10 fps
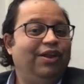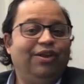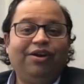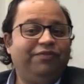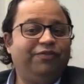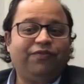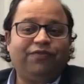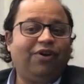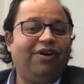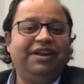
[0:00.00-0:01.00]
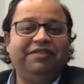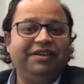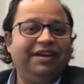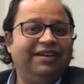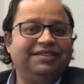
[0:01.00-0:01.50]
a lot of fraud
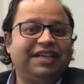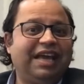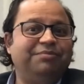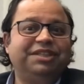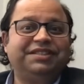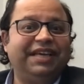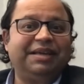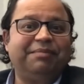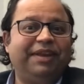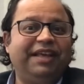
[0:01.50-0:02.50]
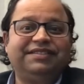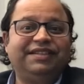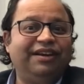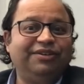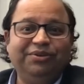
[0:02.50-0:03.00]
and uh, scams are taking place
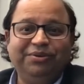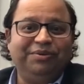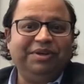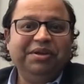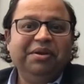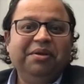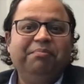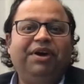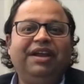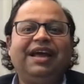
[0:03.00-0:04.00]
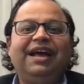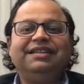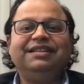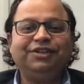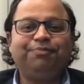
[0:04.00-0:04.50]
there too but
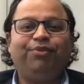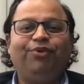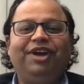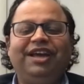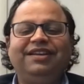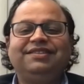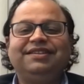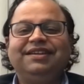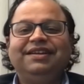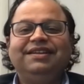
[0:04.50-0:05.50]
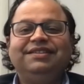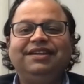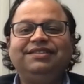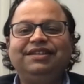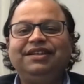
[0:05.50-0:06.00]
at this point
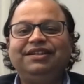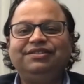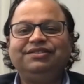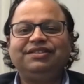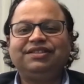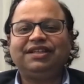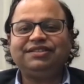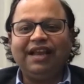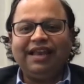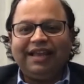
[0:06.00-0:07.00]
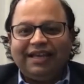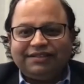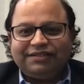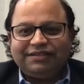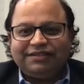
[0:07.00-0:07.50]
there, there is such a
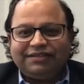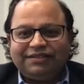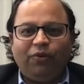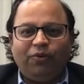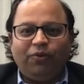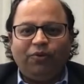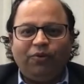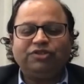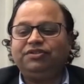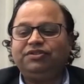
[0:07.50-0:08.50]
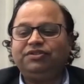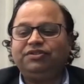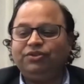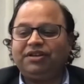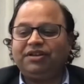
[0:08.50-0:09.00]
lens and a focus on
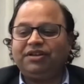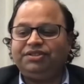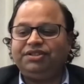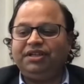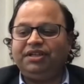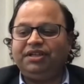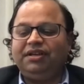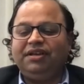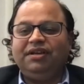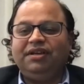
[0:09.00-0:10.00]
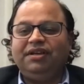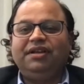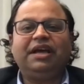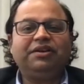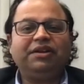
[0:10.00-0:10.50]
this new technology
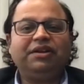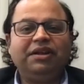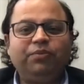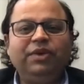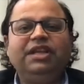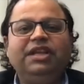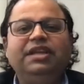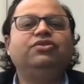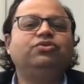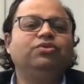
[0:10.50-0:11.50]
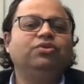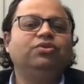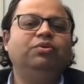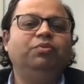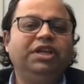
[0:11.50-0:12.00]
that that we need
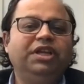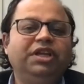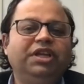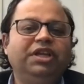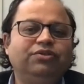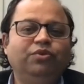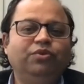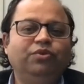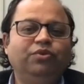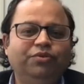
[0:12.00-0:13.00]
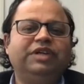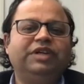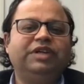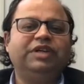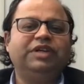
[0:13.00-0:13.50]
to we need to
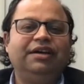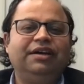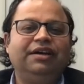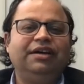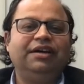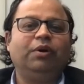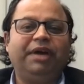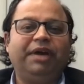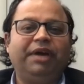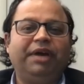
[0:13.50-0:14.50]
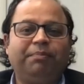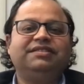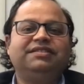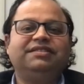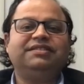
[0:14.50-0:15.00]
move uh, to a
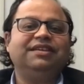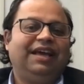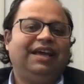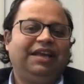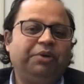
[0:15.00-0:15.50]
better place,